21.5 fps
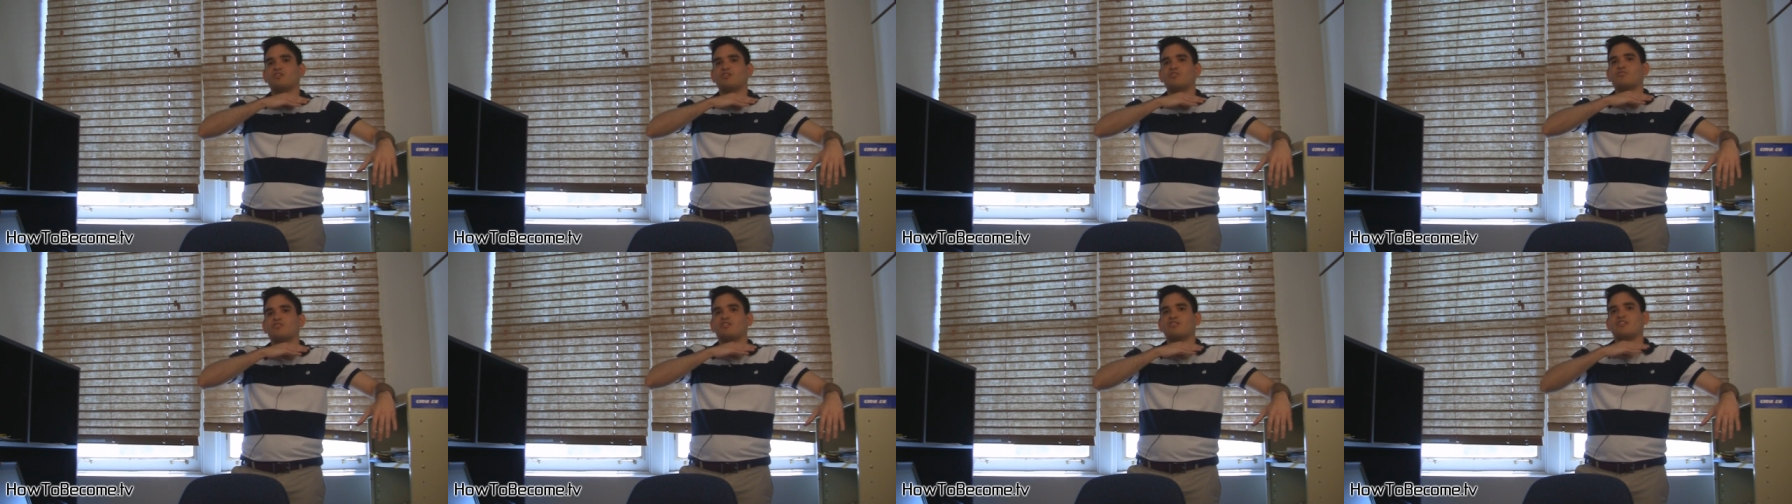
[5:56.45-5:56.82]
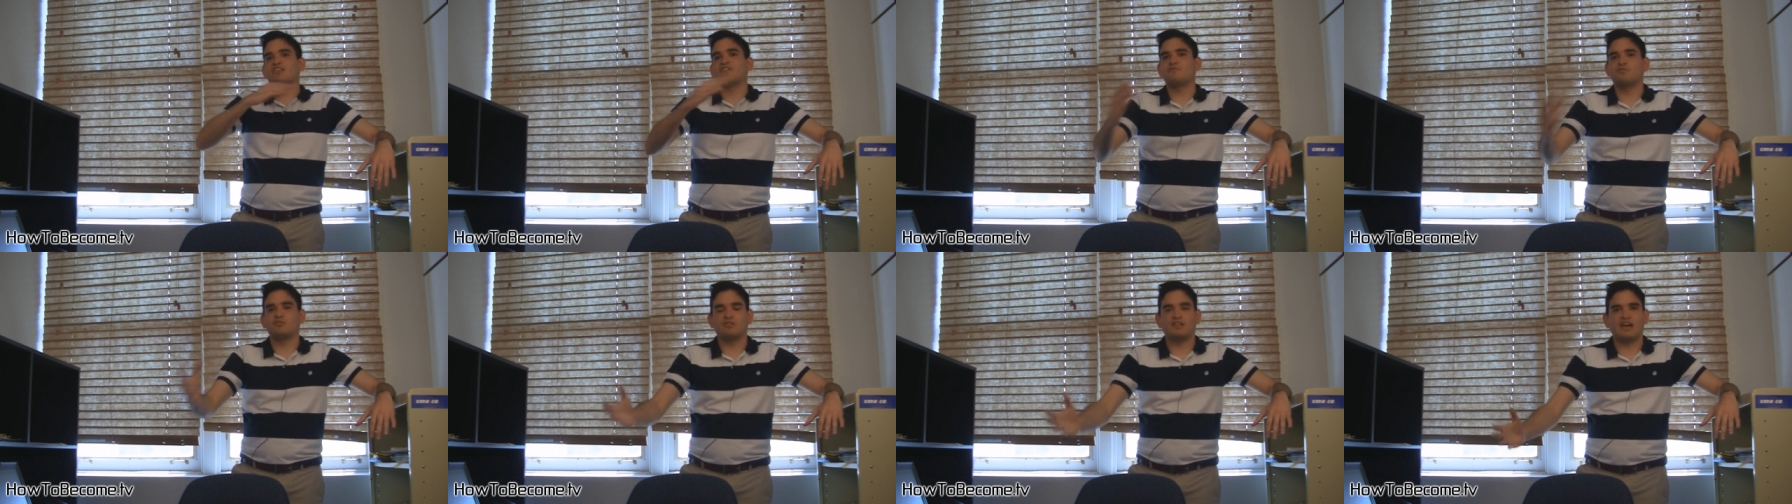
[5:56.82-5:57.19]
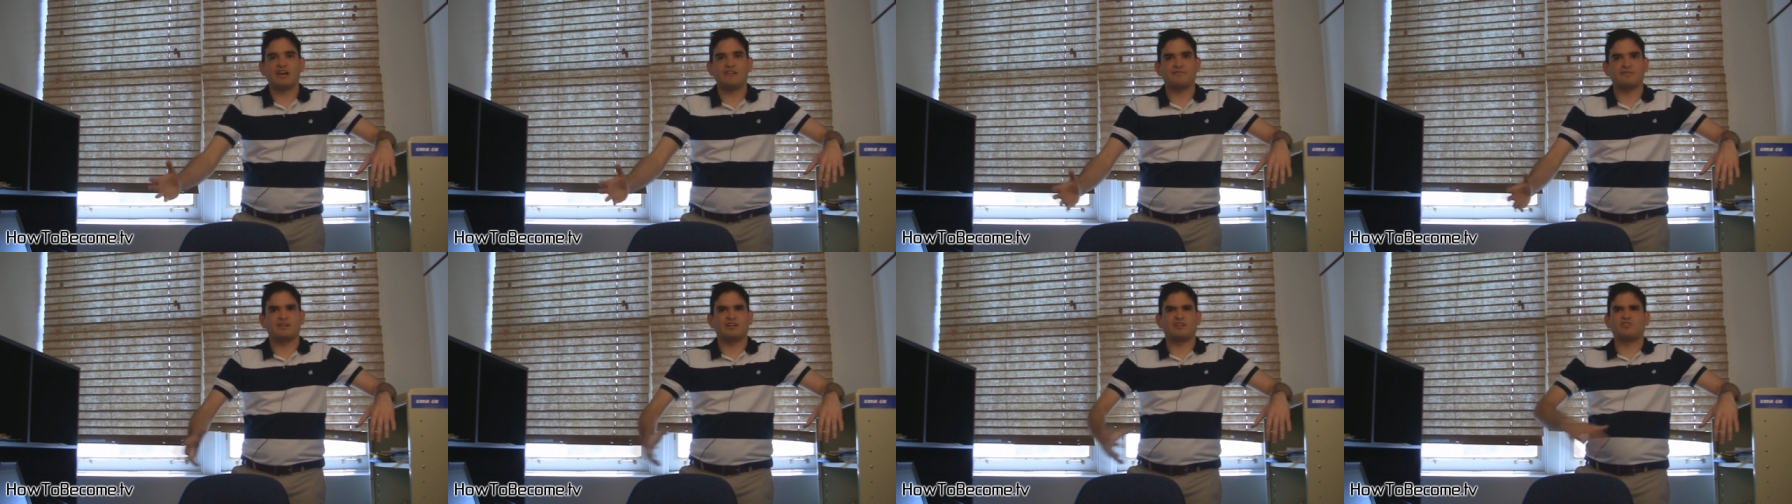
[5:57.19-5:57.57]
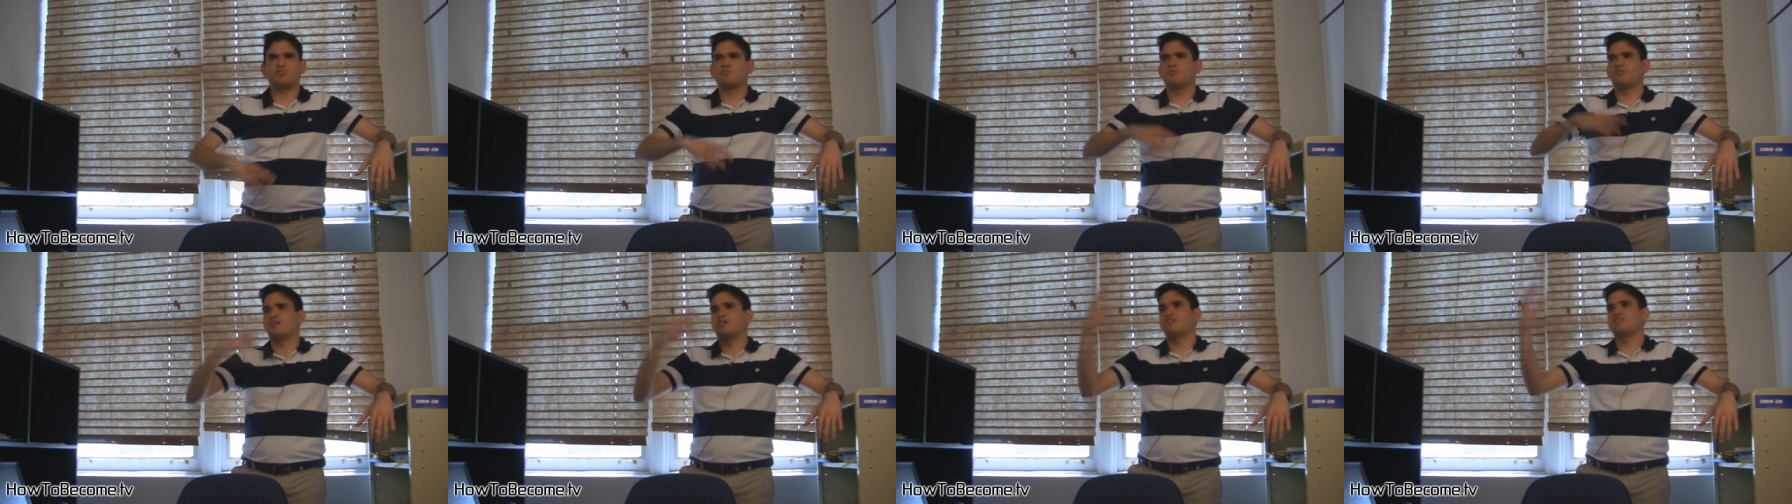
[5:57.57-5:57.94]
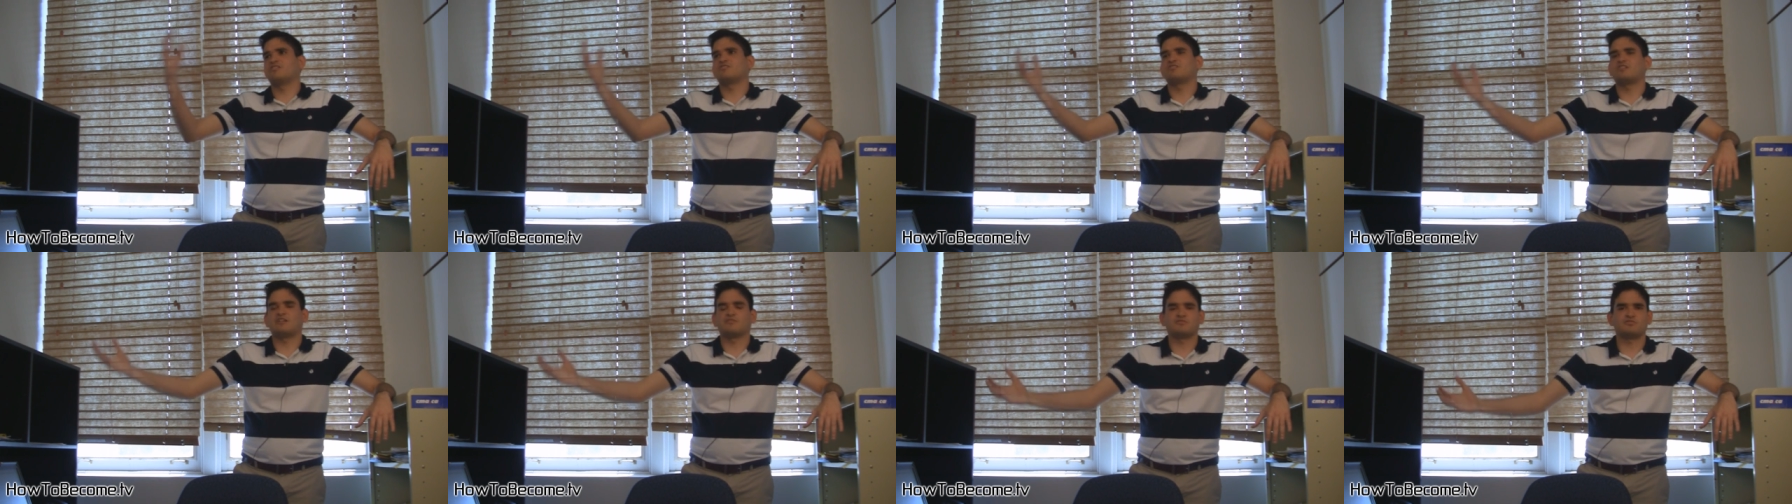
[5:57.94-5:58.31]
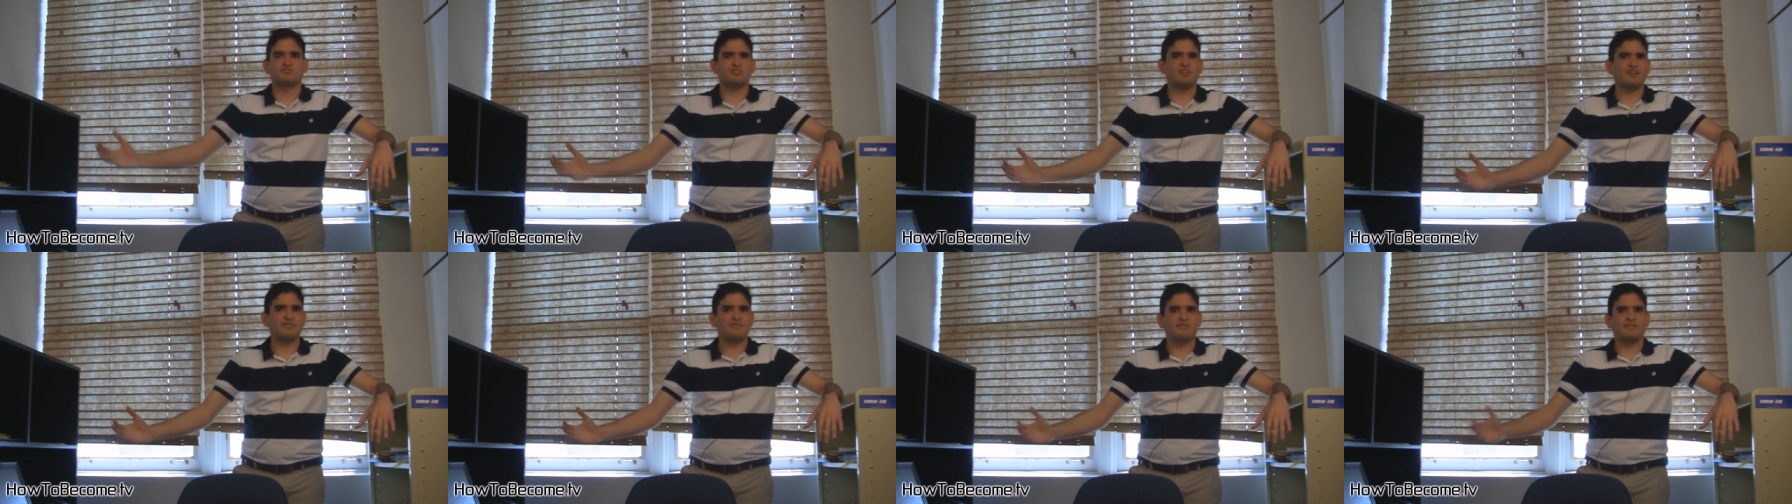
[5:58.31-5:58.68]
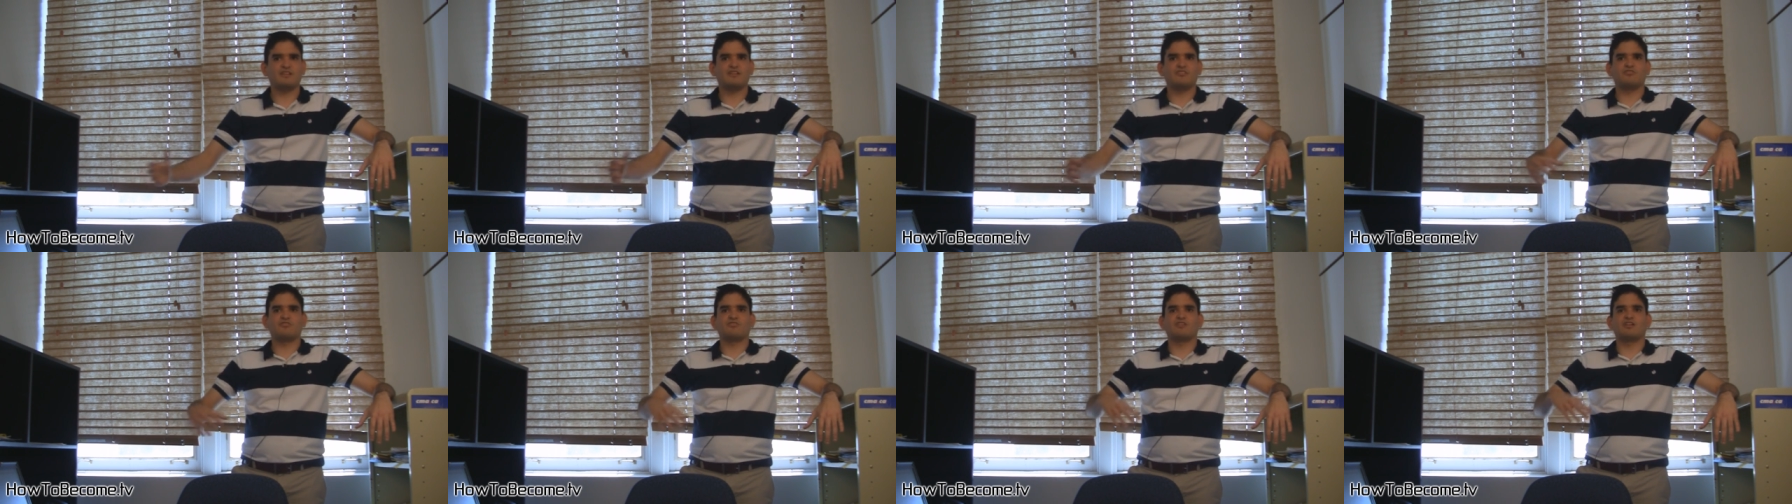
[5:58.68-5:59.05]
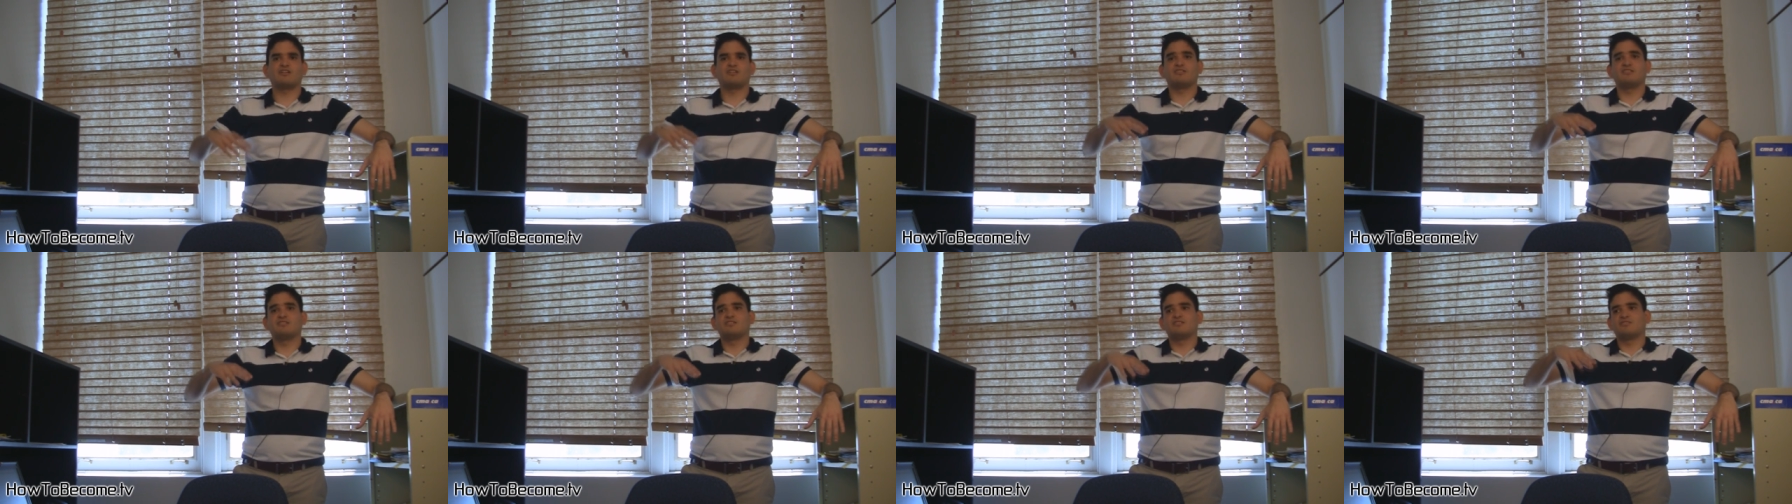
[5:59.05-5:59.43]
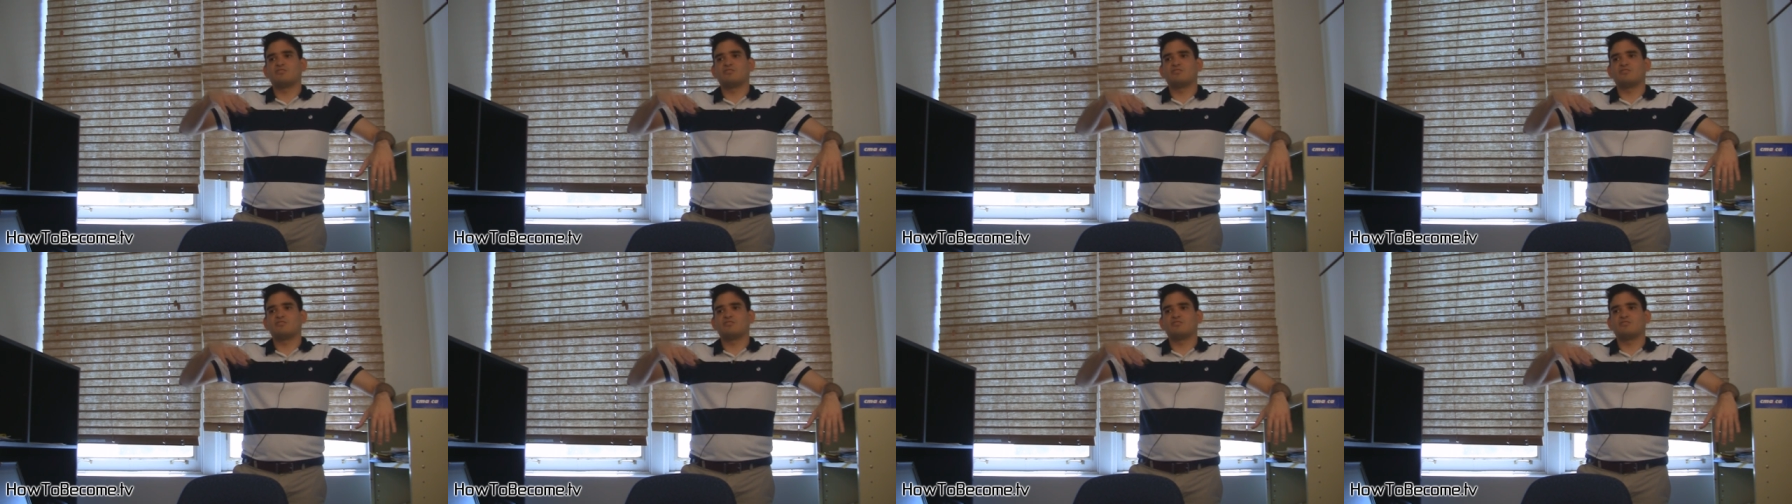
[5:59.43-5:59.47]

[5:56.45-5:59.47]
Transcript: are going to live your life and accumulate all this kind of stuff, and then you're going to